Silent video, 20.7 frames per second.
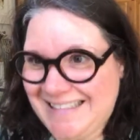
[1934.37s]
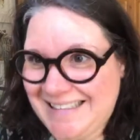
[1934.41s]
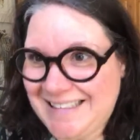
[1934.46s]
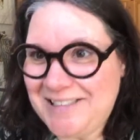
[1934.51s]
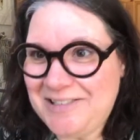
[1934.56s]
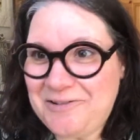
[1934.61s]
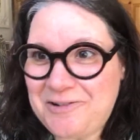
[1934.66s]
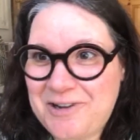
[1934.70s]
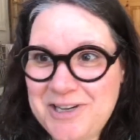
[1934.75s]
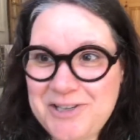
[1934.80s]

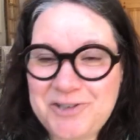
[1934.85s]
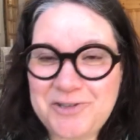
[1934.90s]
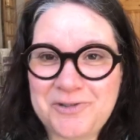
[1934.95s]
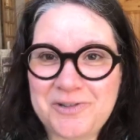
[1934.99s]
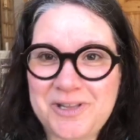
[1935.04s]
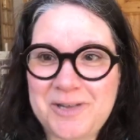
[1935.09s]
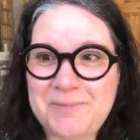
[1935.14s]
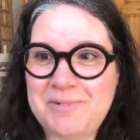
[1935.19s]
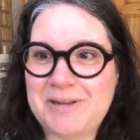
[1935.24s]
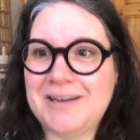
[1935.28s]
Sorry,
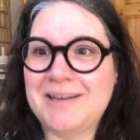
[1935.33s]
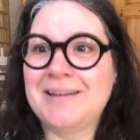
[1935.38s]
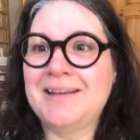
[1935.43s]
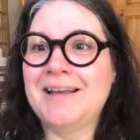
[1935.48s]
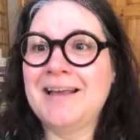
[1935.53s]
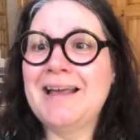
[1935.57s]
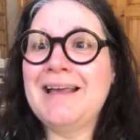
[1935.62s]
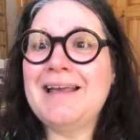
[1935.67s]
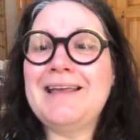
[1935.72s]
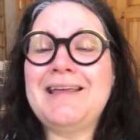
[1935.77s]
Julie, but
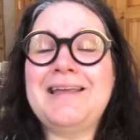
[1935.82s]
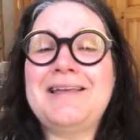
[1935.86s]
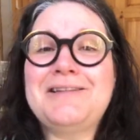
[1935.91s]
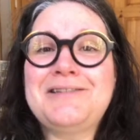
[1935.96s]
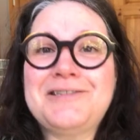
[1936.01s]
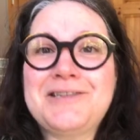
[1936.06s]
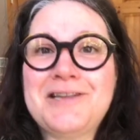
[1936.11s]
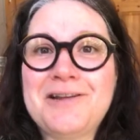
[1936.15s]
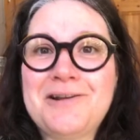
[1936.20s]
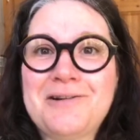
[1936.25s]

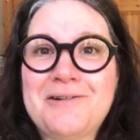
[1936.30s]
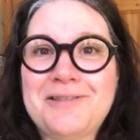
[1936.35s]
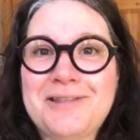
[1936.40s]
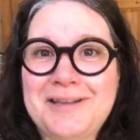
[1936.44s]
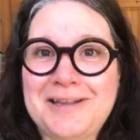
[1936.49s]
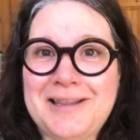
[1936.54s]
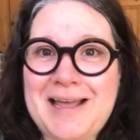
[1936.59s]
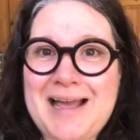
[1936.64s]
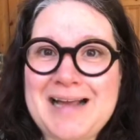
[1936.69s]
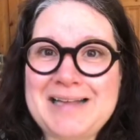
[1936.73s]
easier
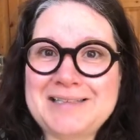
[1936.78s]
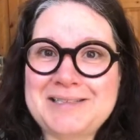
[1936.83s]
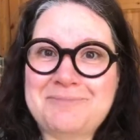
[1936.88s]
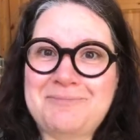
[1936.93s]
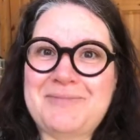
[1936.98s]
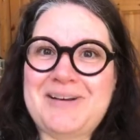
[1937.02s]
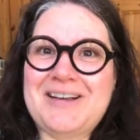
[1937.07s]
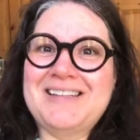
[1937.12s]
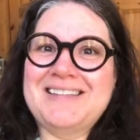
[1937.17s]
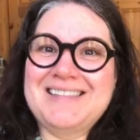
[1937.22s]
than
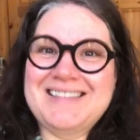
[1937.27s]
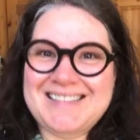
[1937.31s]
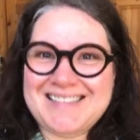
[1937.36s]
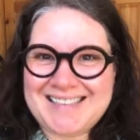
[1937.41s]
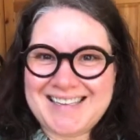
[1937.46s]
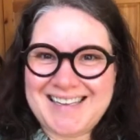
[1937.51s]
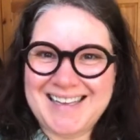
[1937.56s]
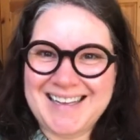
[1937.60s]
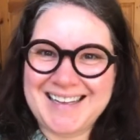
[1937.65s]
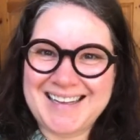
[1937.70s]
last month's.